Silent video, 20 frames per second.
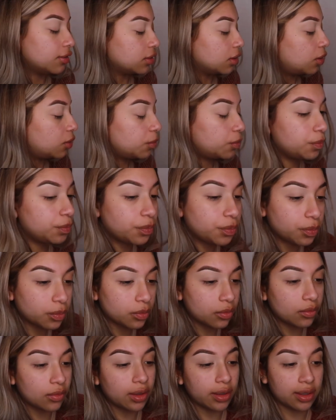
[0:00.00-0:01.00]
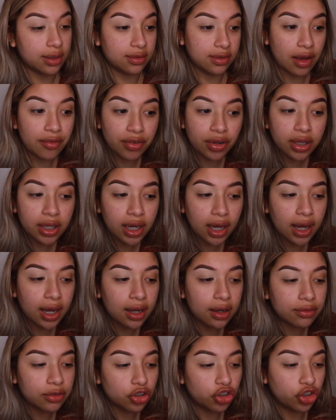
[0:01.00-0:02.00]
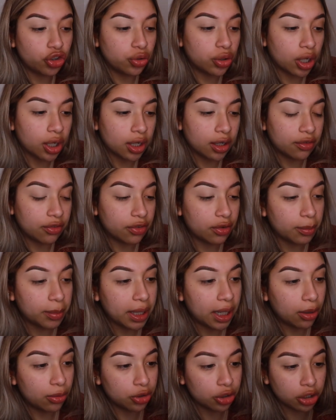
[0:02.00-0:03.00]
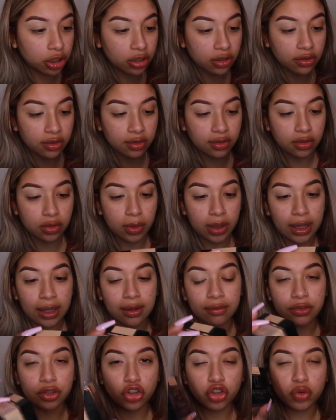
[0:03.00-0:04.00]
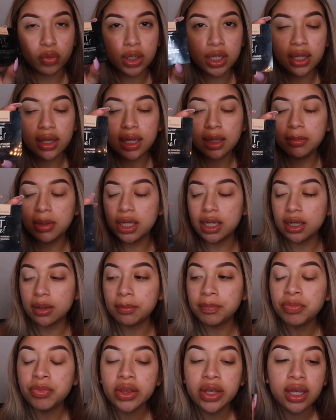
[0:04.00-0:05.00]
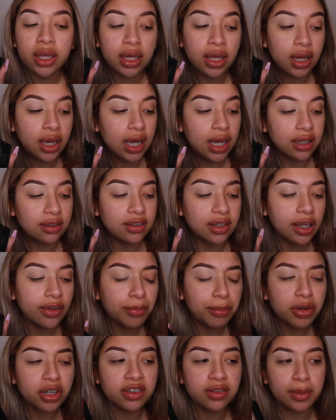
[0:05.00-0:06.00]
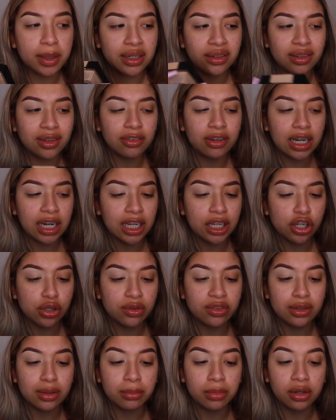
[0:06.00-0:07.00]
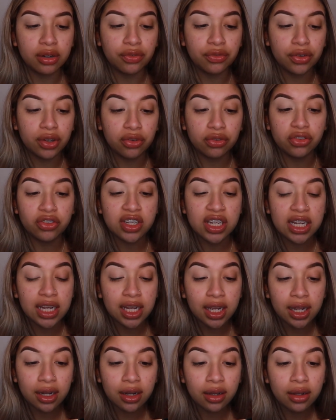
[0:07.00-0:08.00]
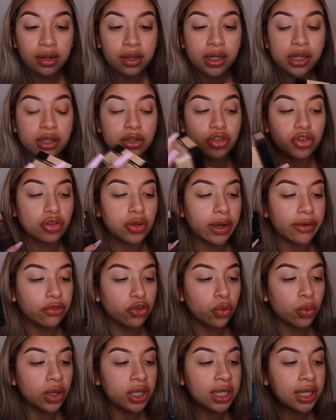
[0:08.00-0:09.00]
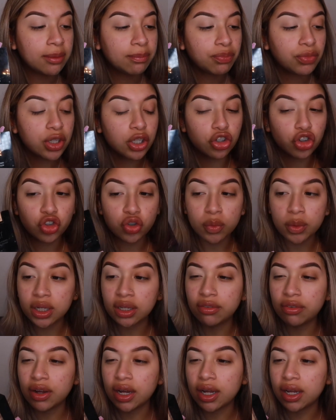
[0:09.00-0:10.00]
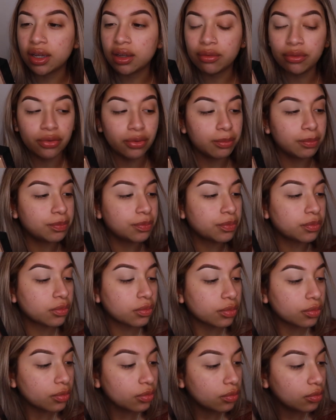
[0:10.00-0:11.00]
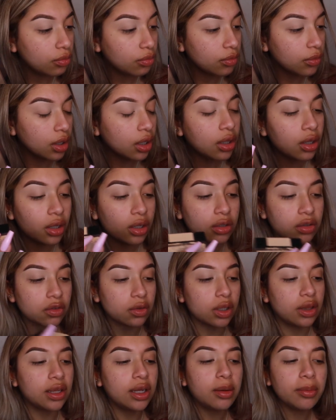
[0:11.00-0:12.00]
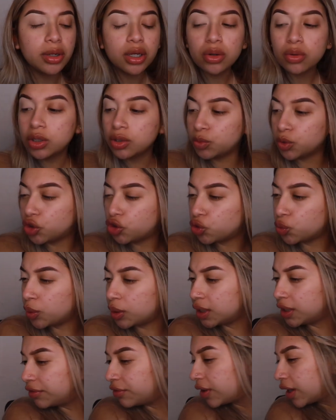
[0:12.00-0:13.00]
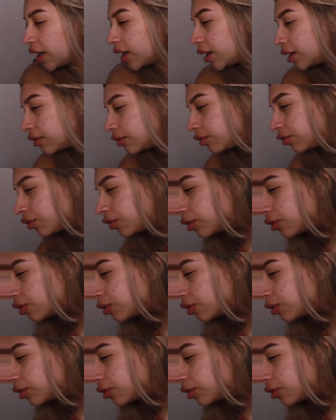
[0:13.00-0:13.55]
So I definitely have two dark of powders. So I have 20 light medium, and to give perspective, I use number 15. So I have 20, 25. So I think I'm gonna go in with 25.